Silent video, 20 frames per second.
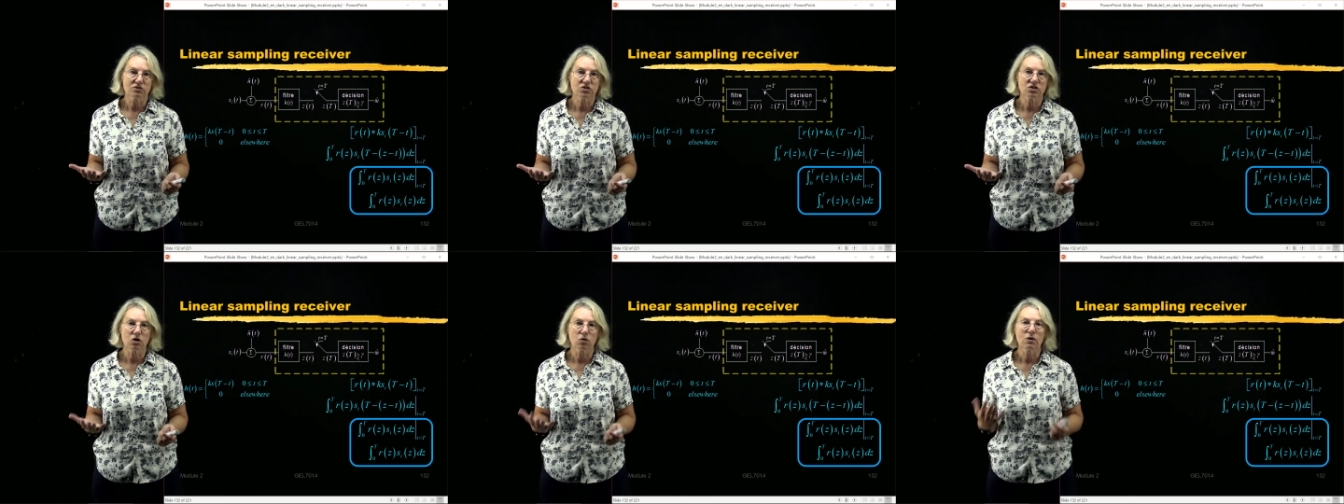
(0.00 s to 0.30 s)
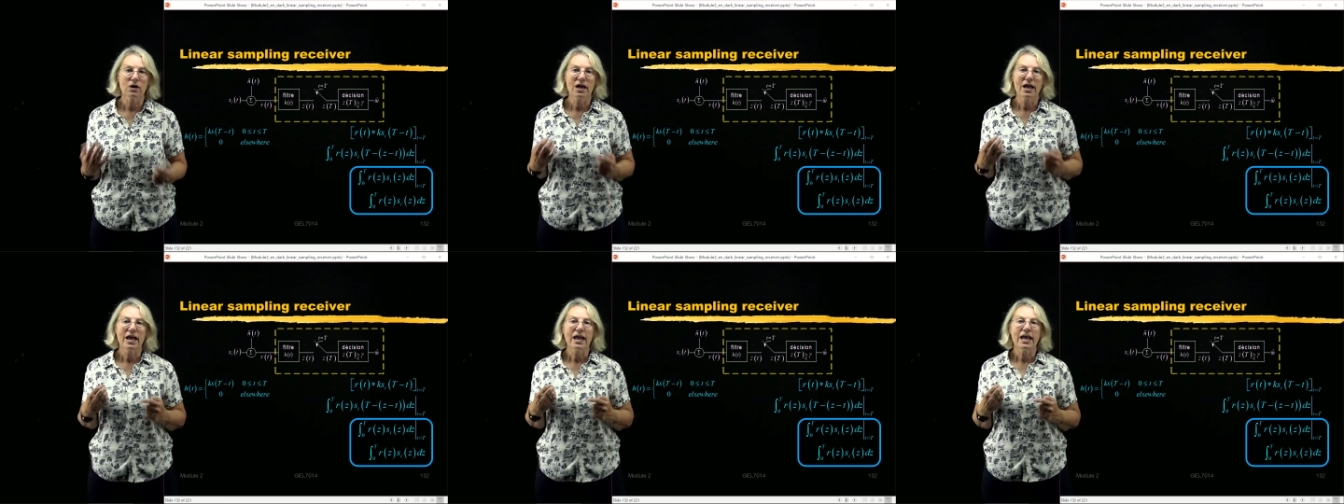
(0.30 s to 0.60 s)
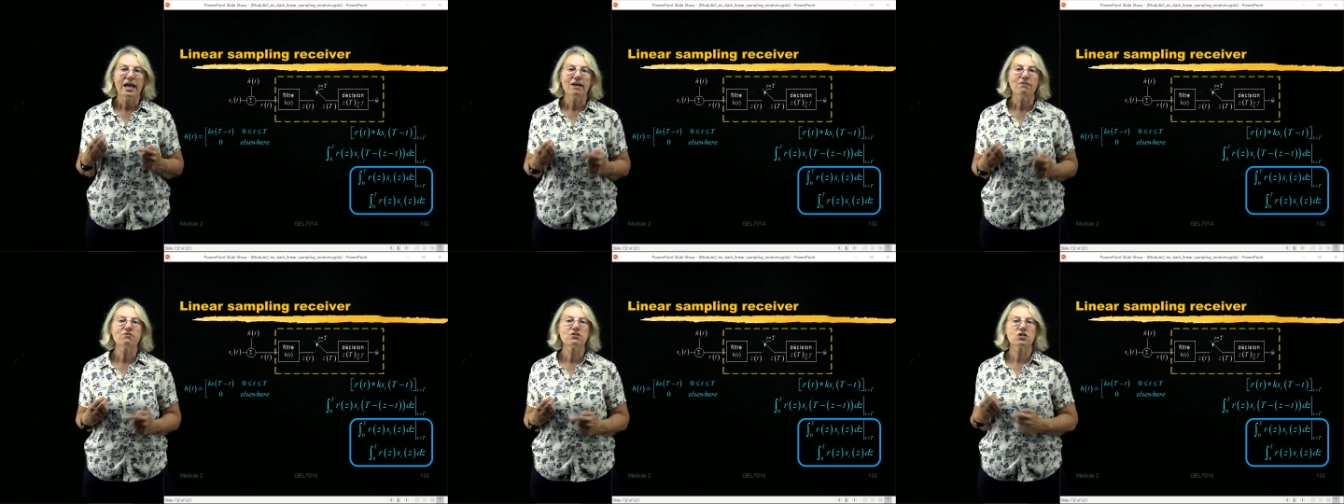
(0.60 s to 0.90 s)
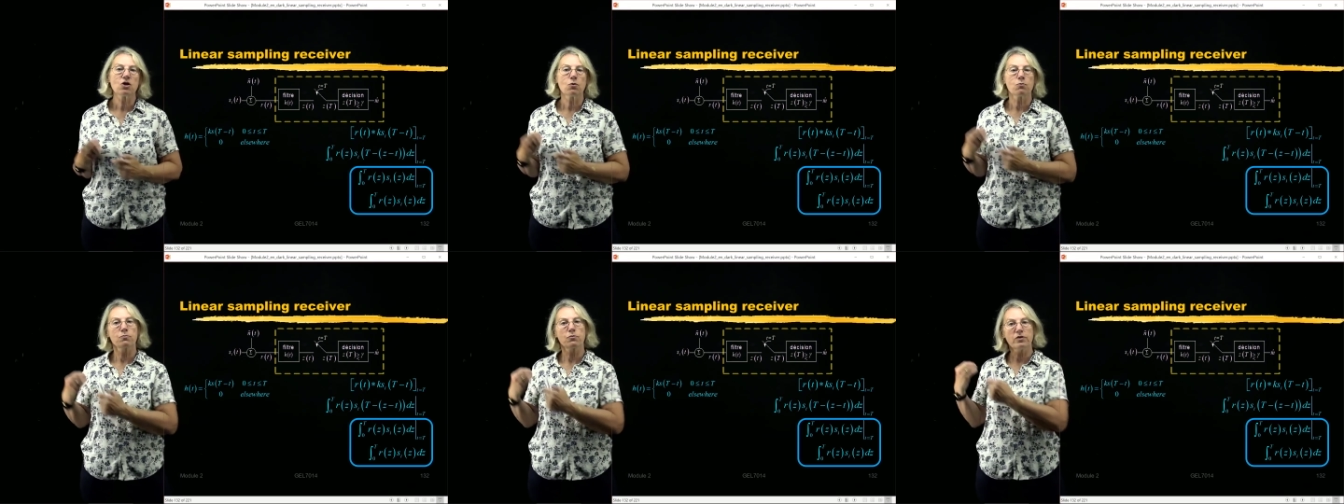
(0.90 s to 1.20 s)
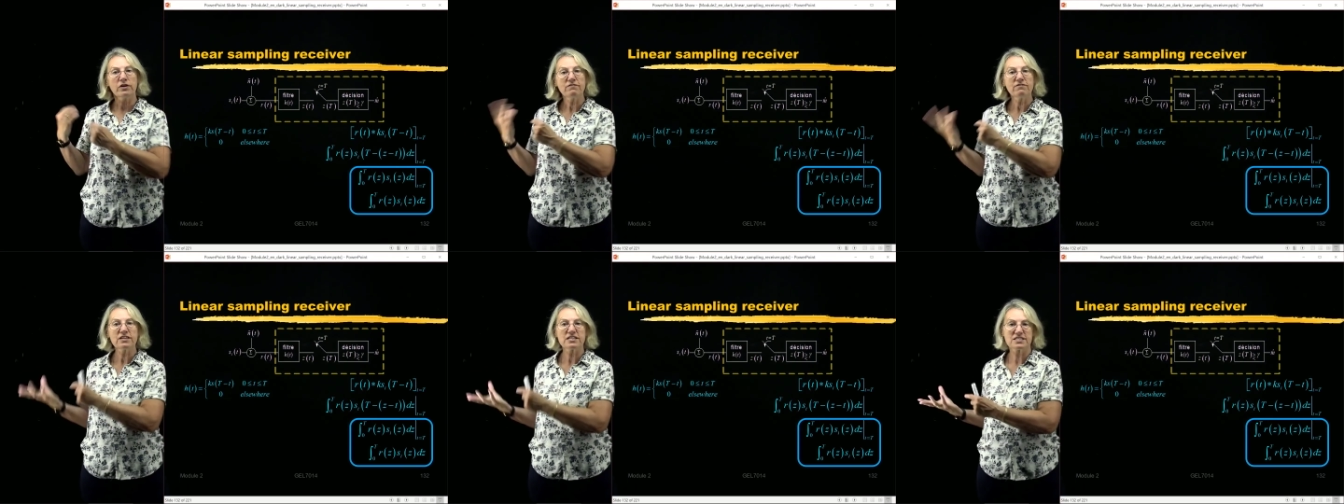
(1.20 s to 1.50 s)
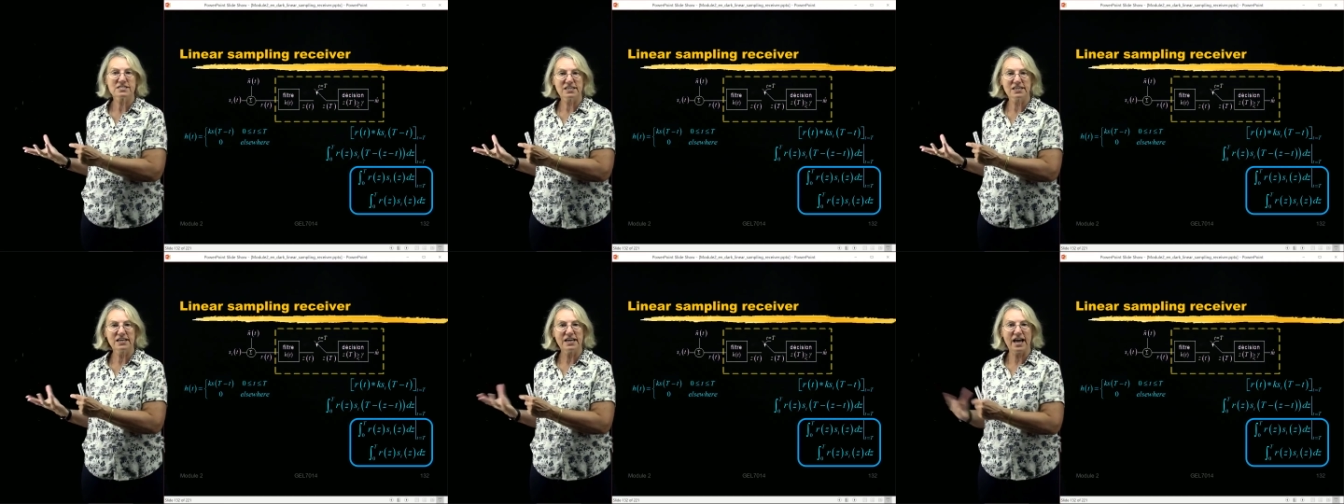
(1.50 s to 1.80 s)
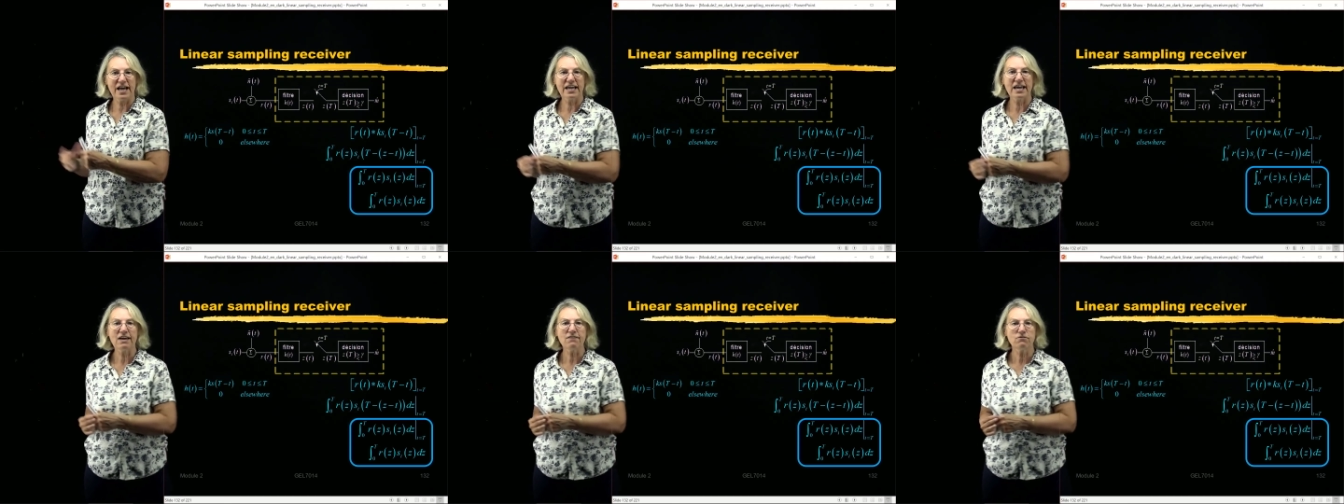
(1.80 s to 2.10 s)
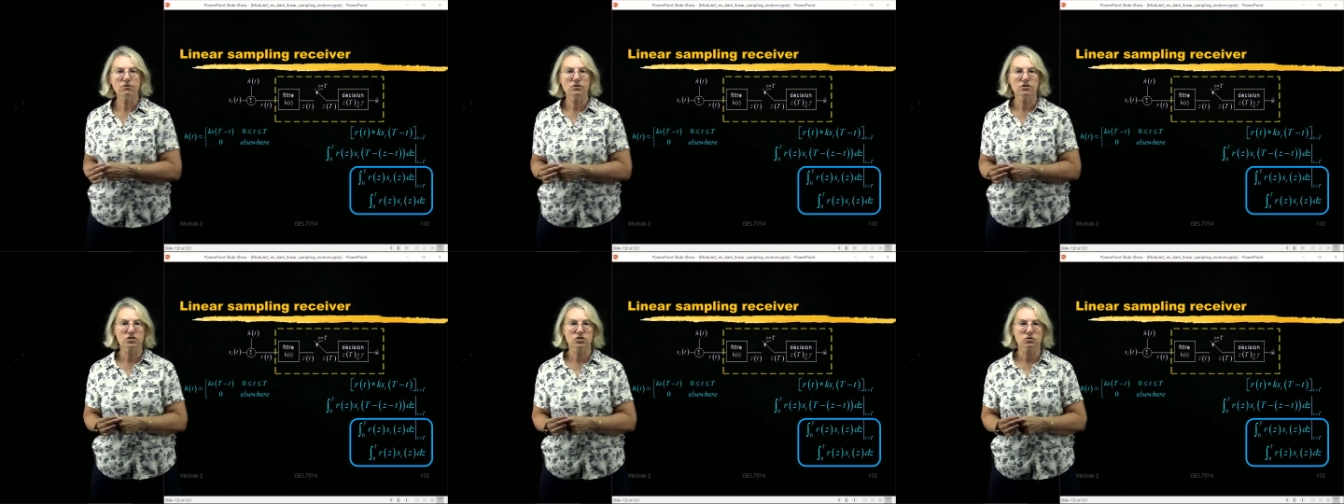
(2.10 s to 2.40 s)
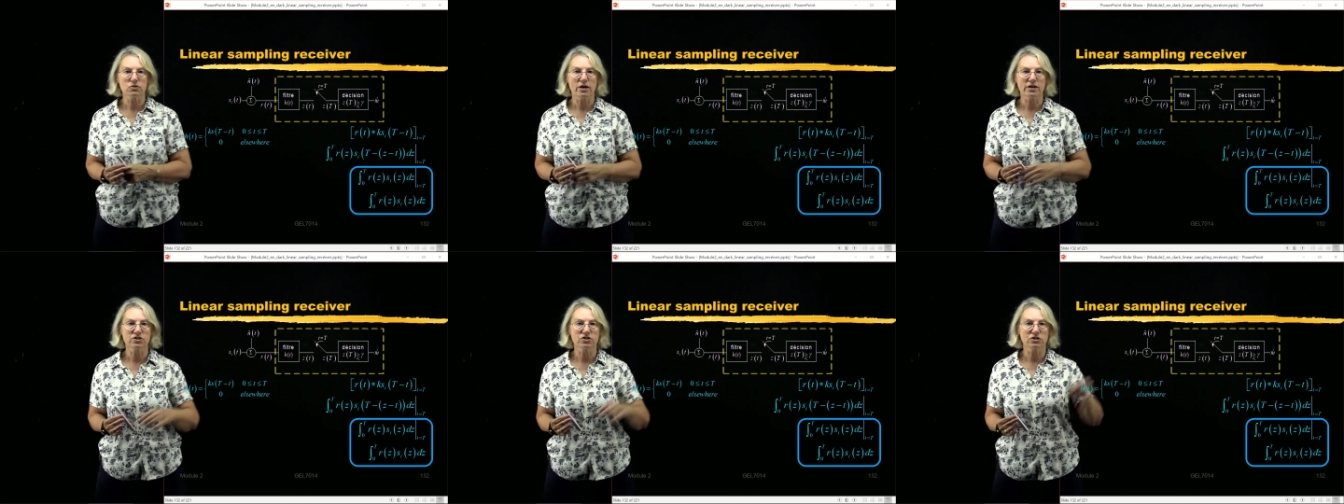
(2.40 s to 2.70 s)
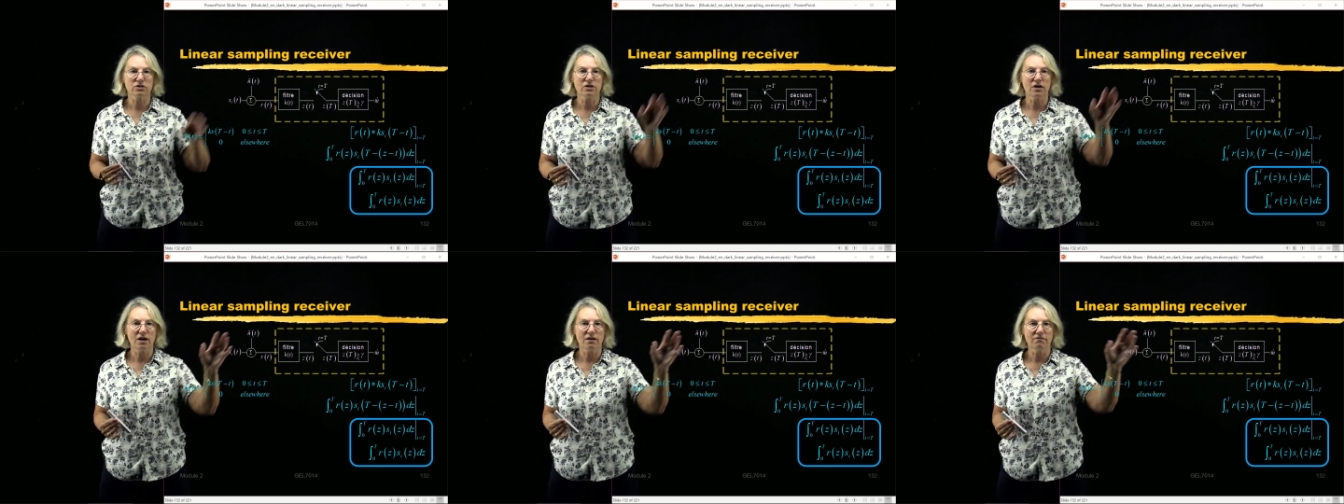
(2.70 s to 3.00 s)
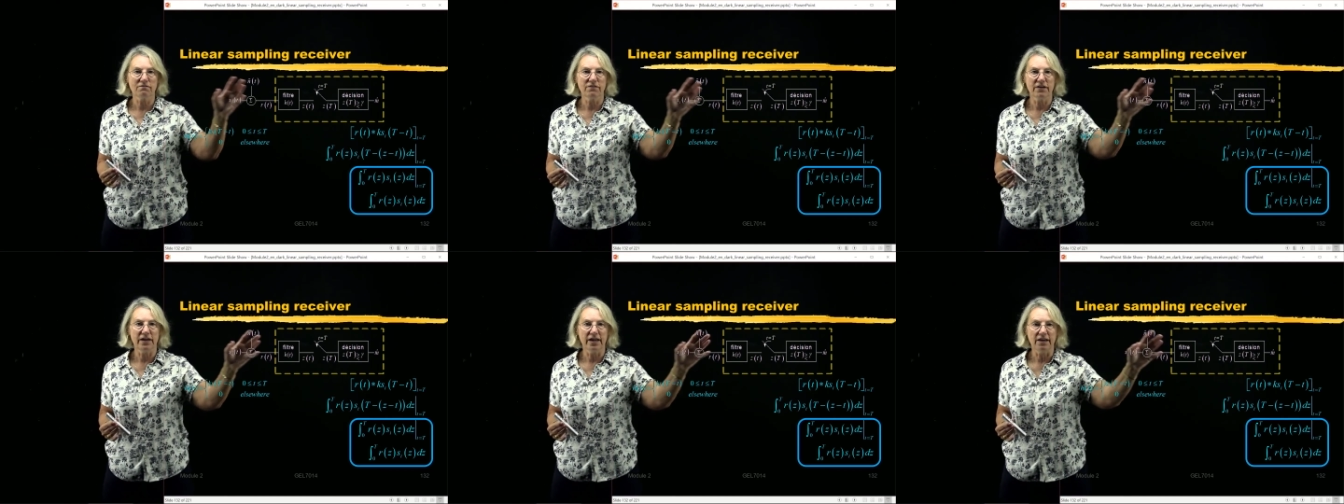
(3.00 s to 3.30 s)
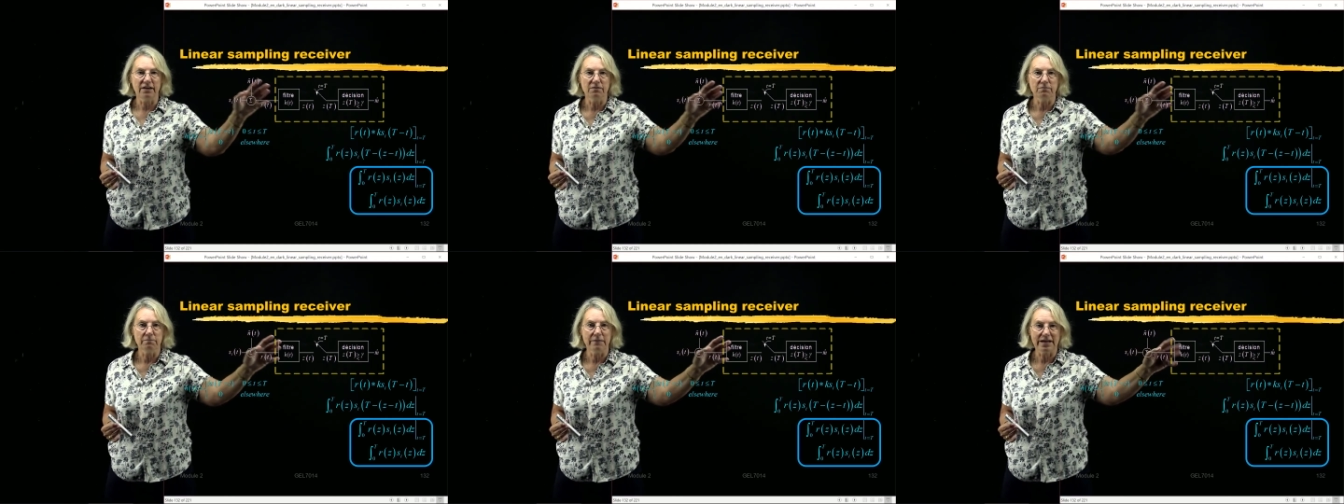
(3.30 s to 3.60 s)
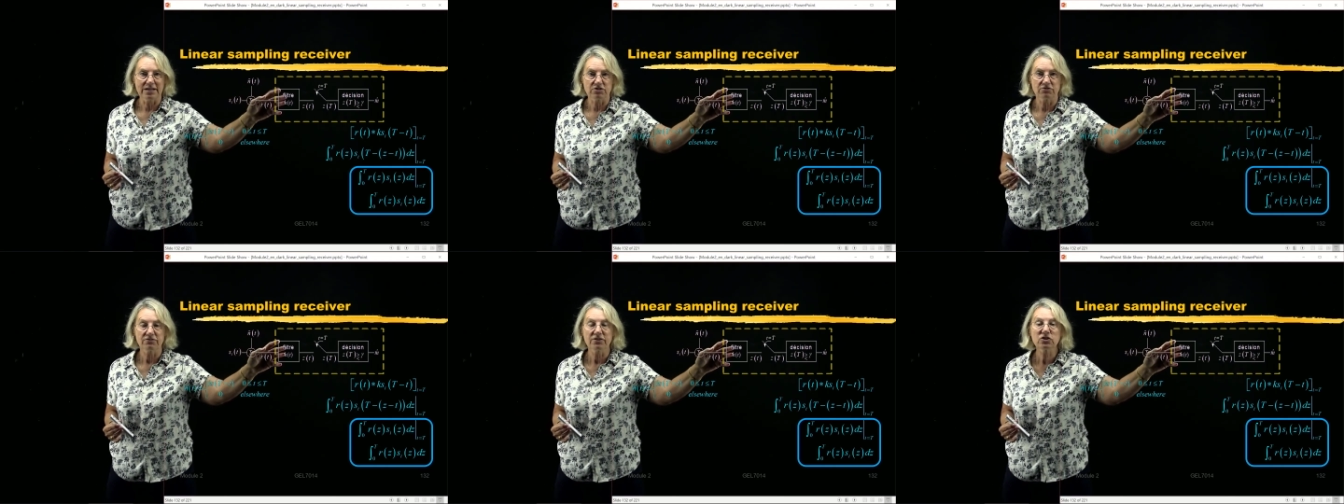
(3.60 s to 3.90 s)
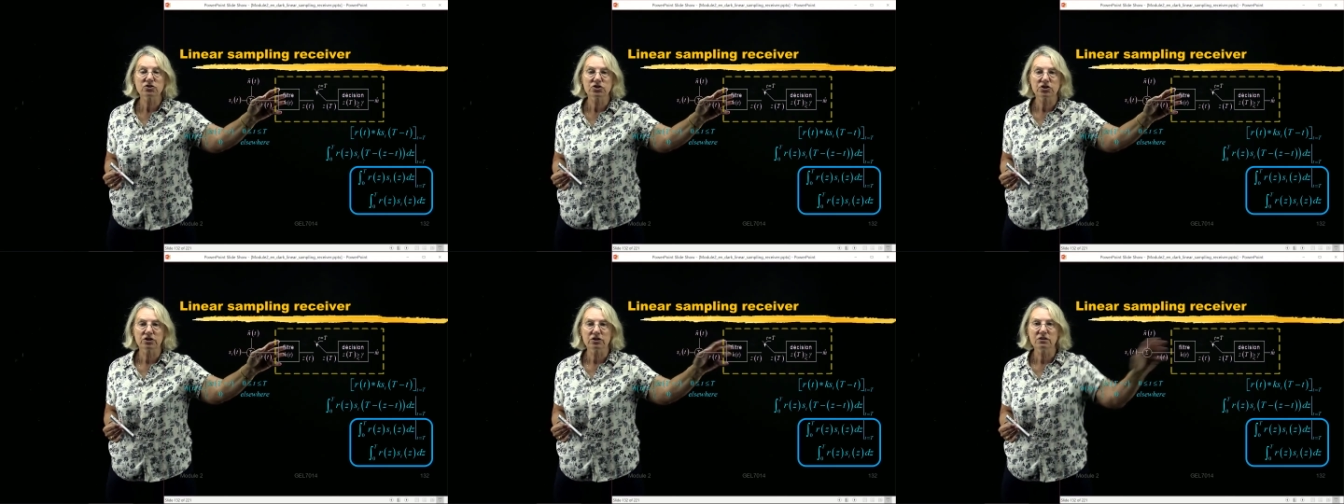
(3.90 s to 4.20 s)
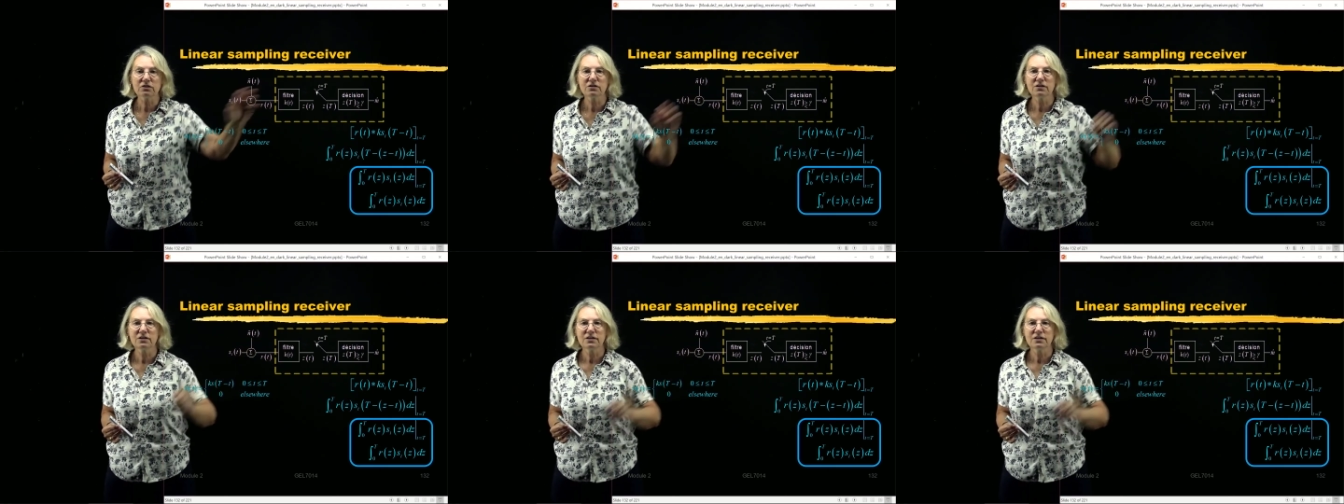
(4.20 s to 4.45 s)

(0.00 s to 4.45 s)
So even though previously I gave you the structure of a match filter,